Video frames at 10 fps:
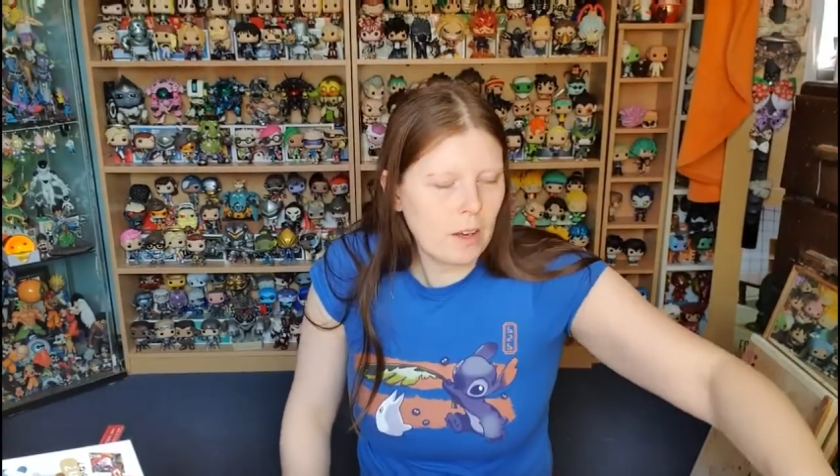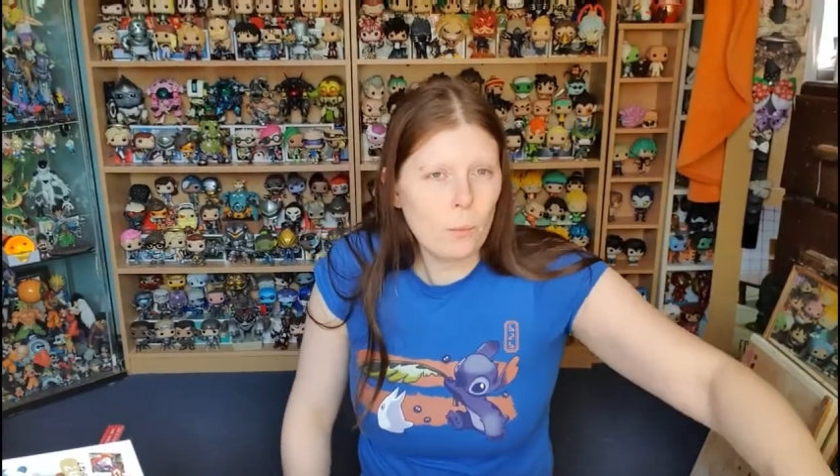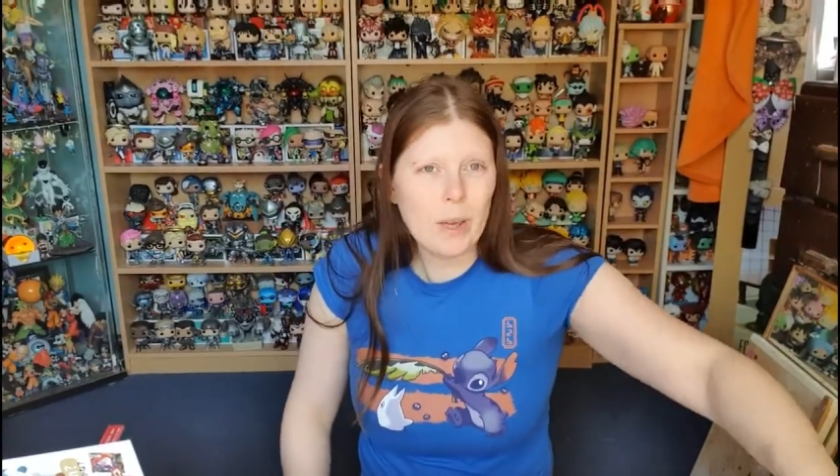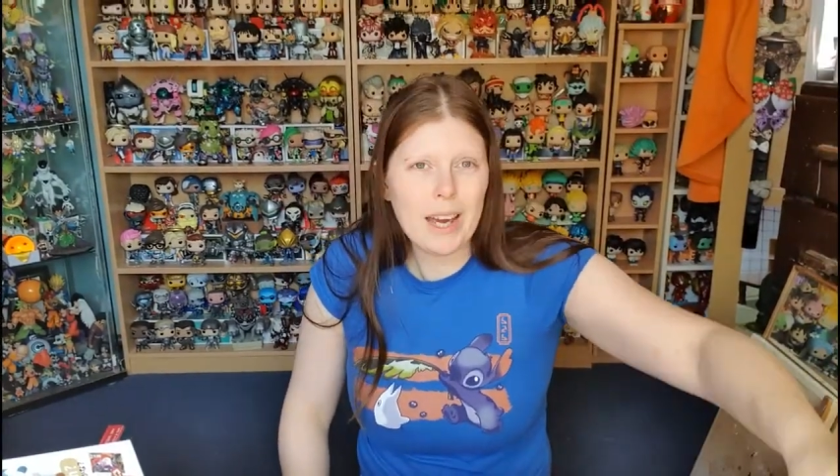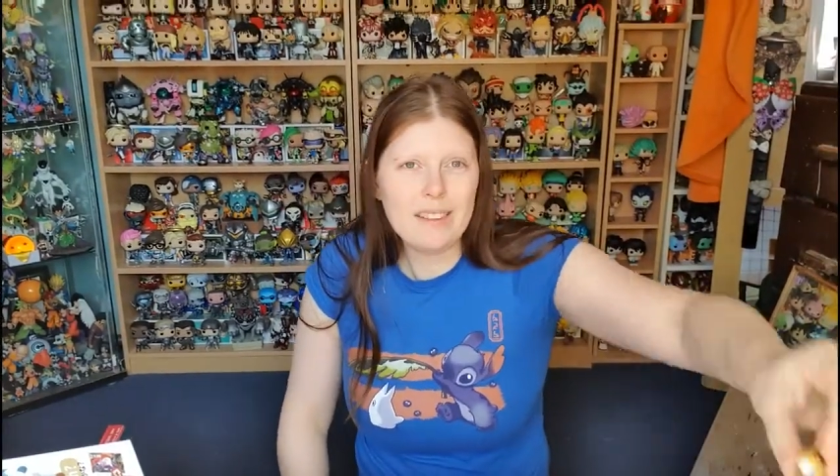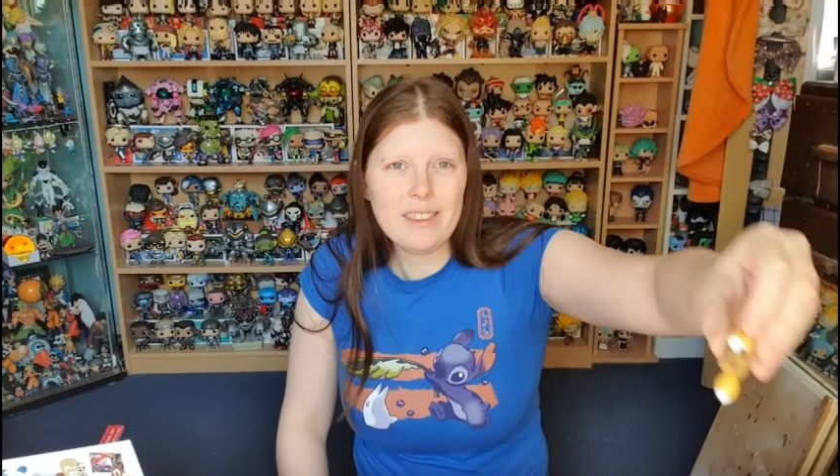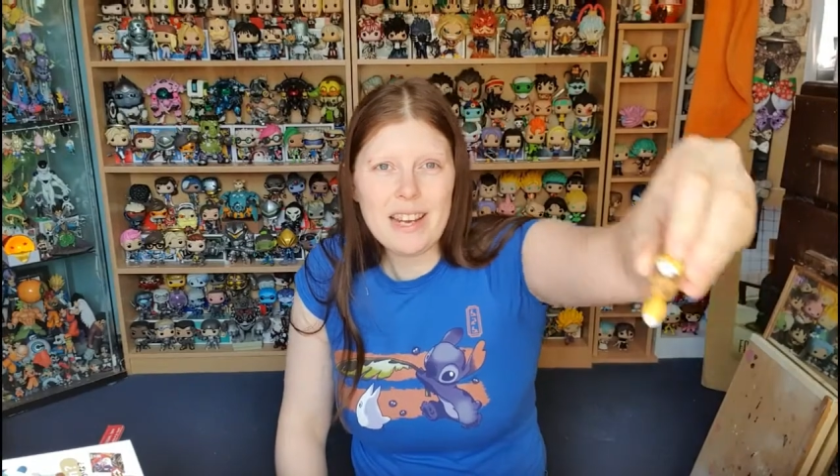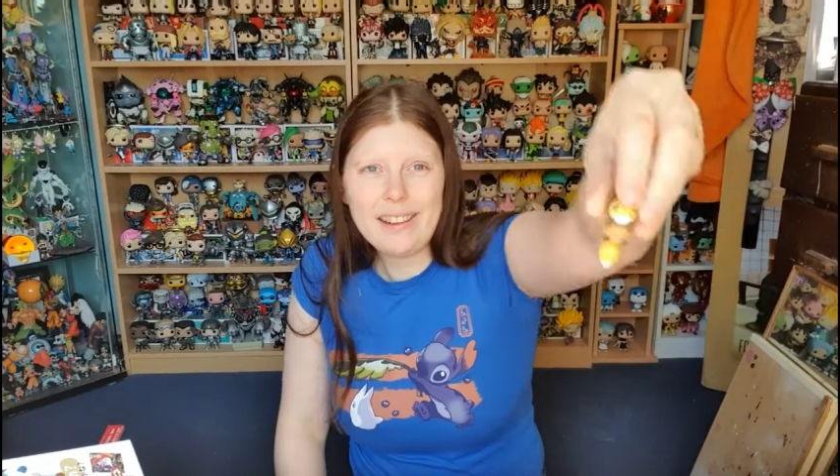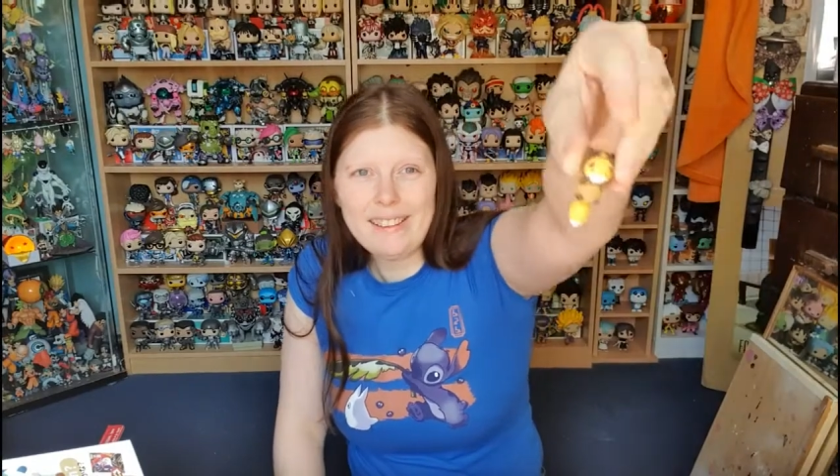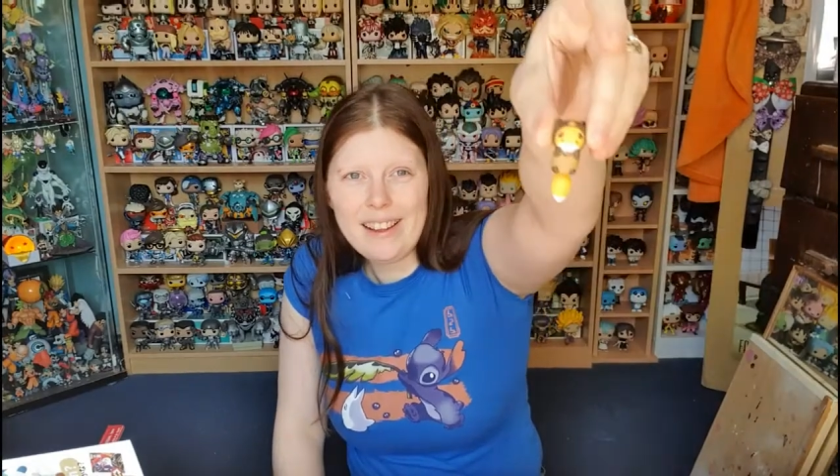We had the
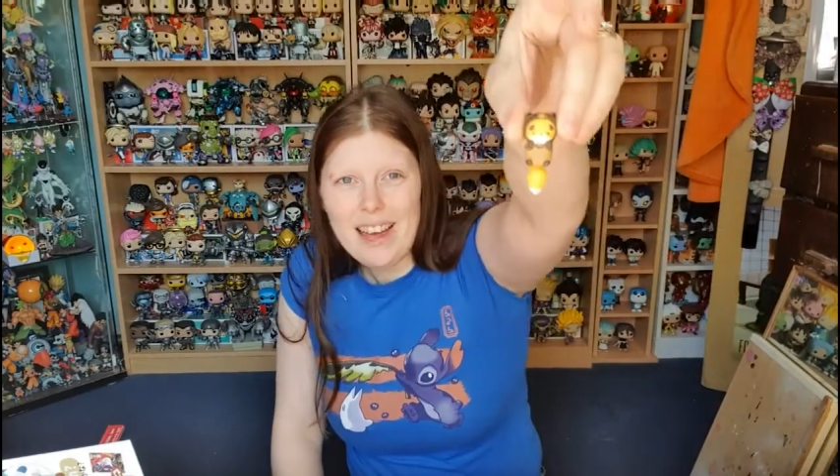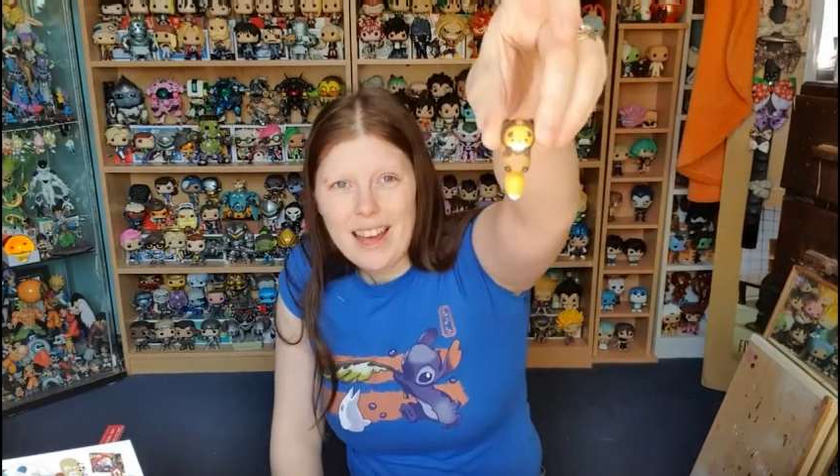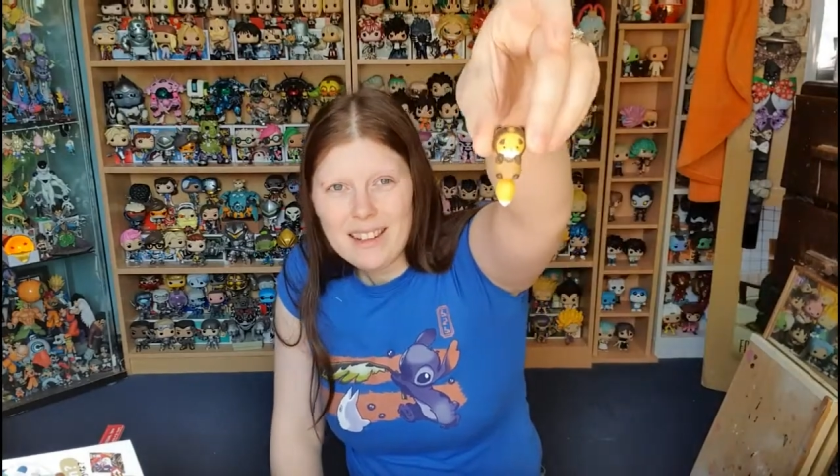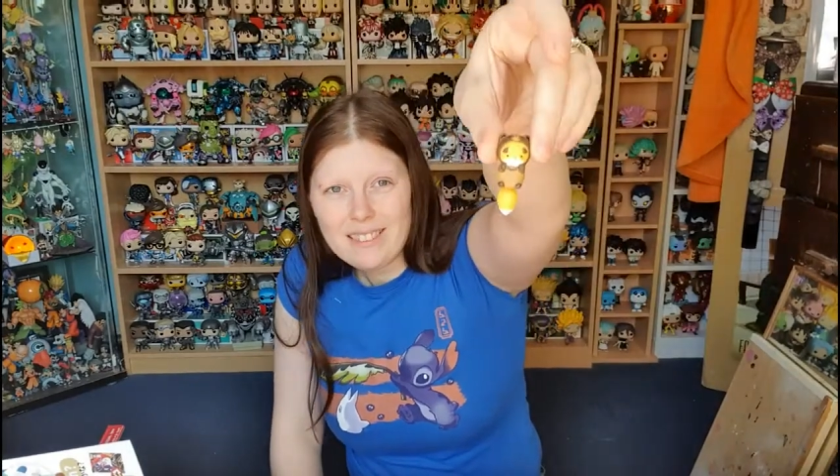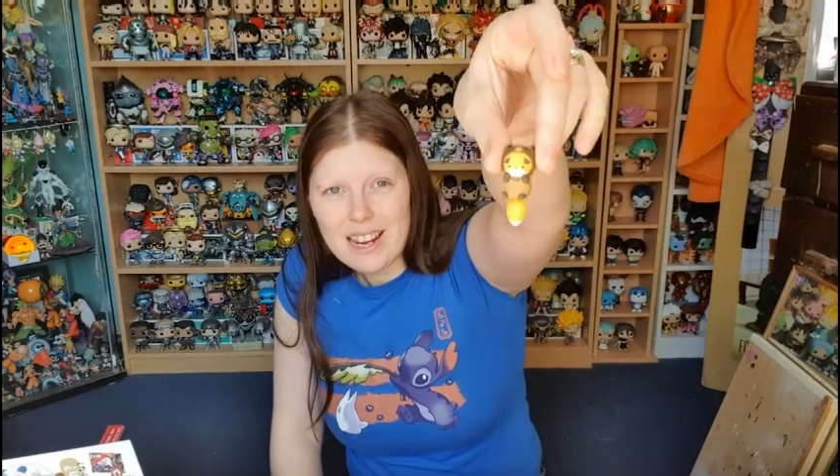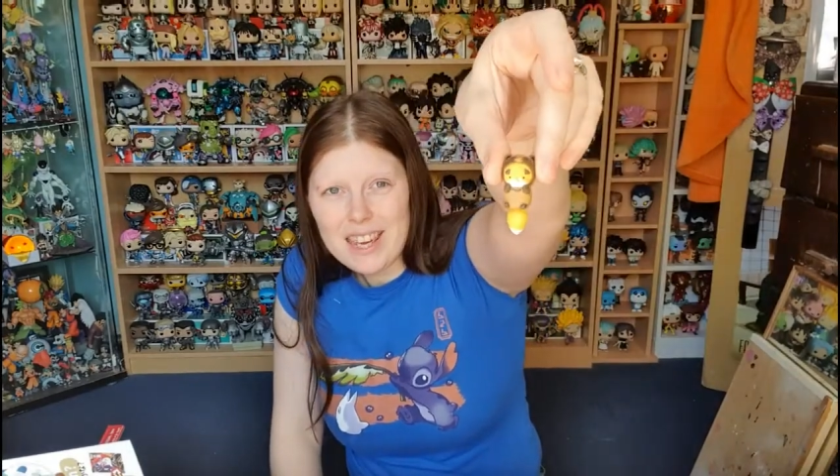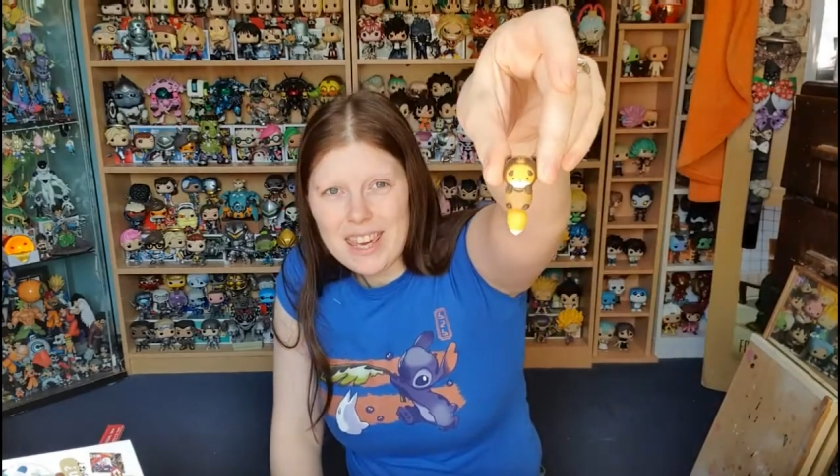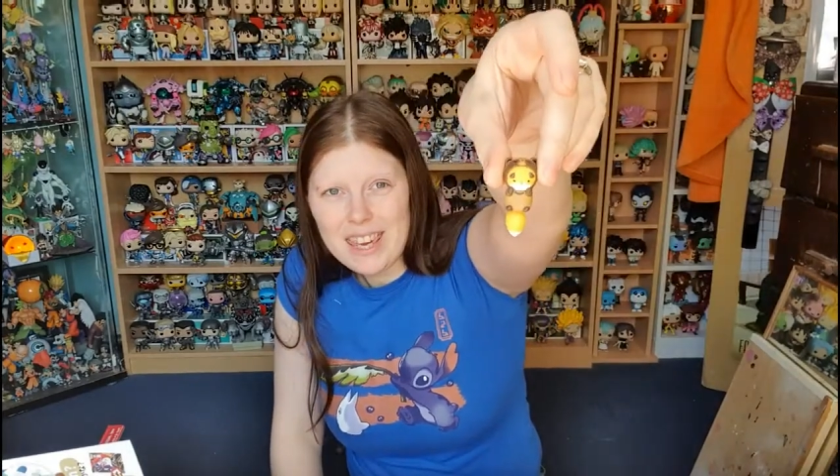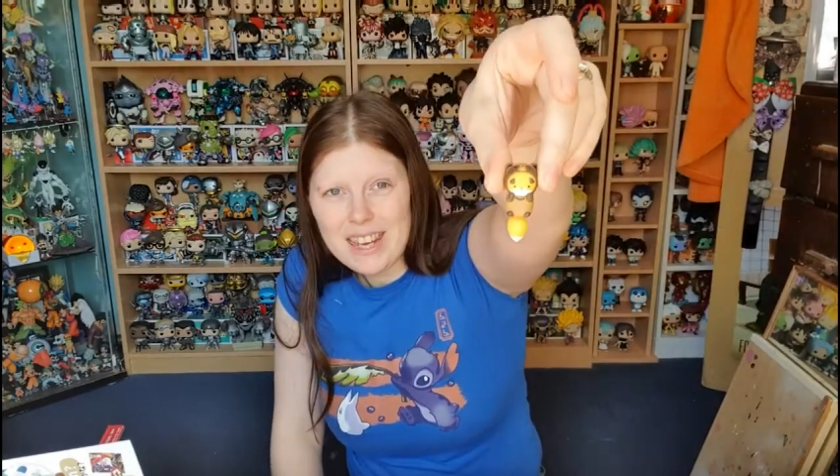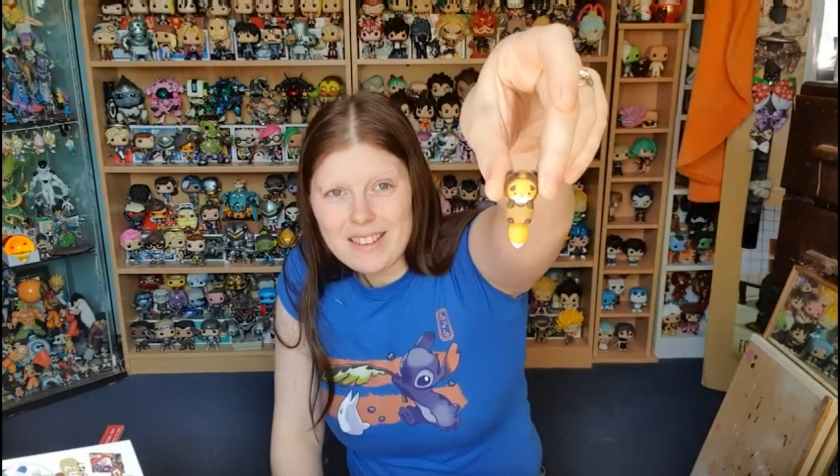little
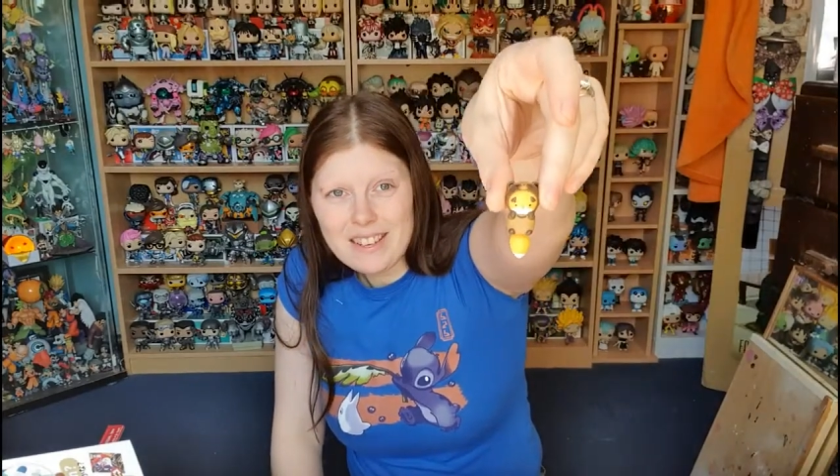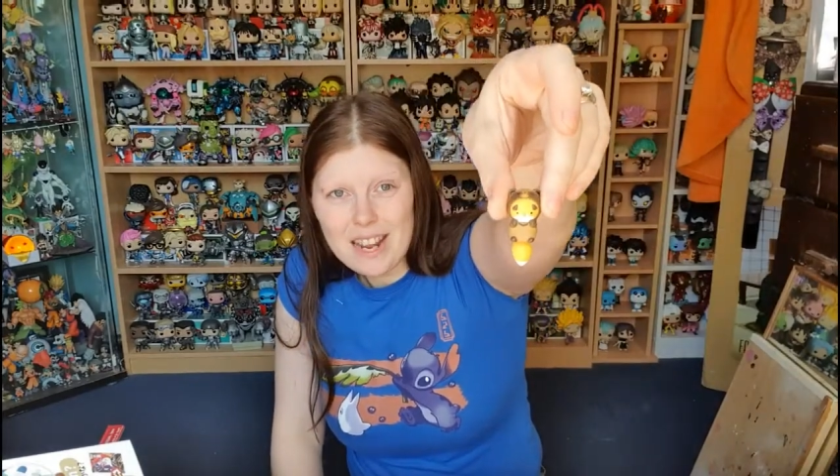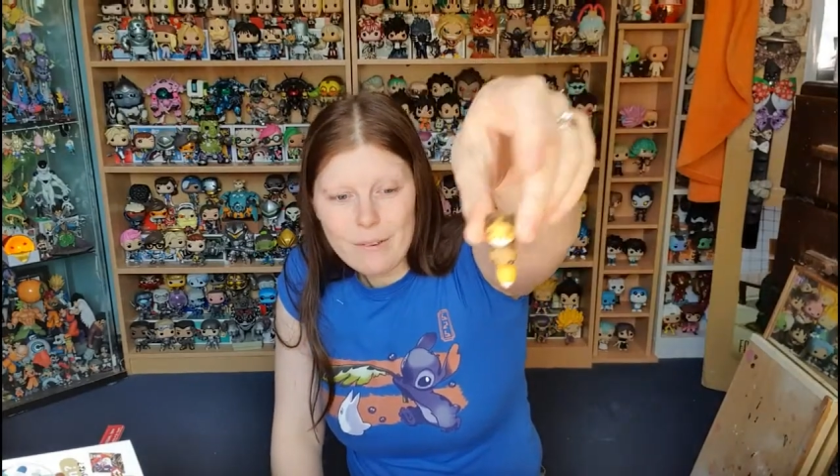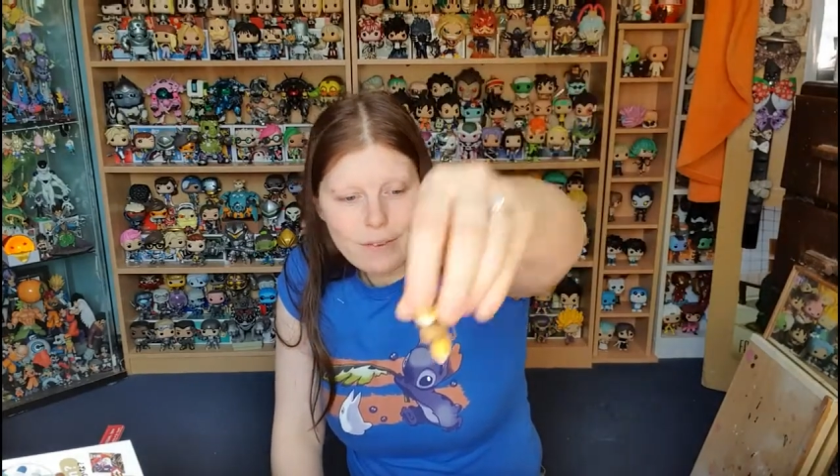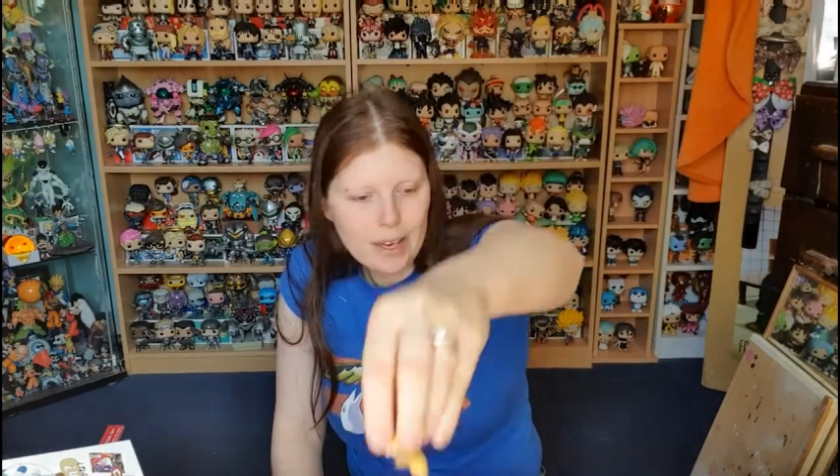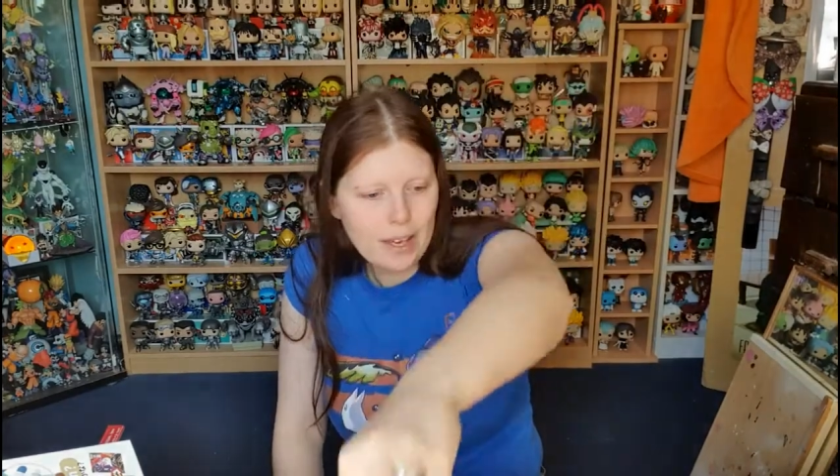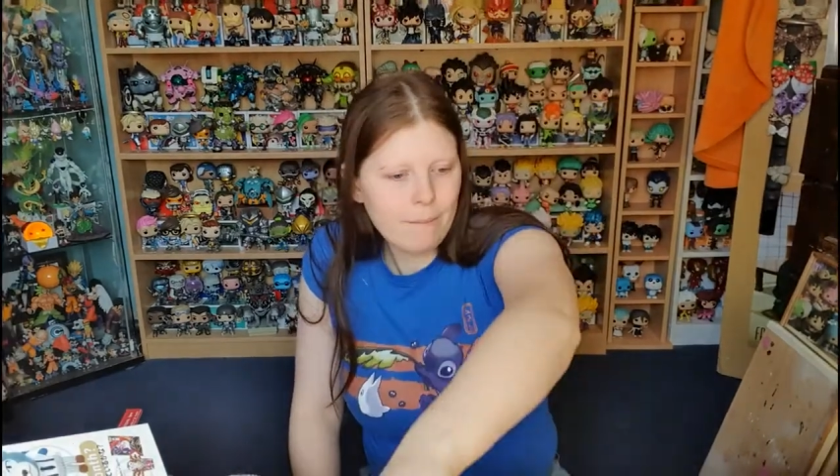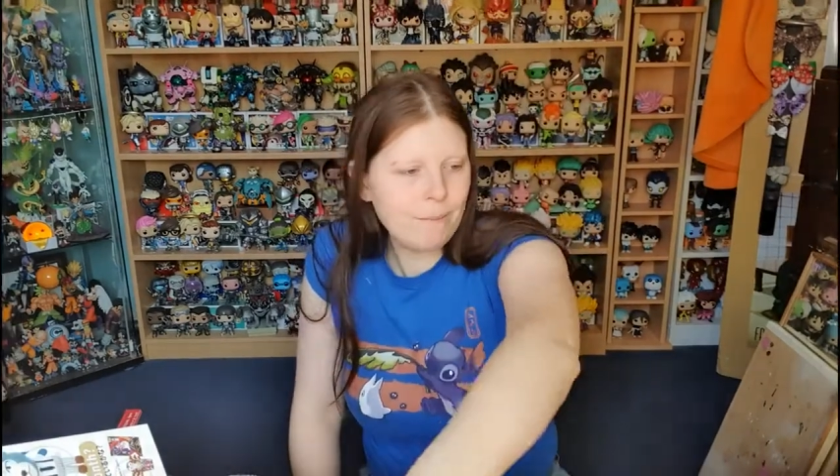Tanuki Kitsune figure,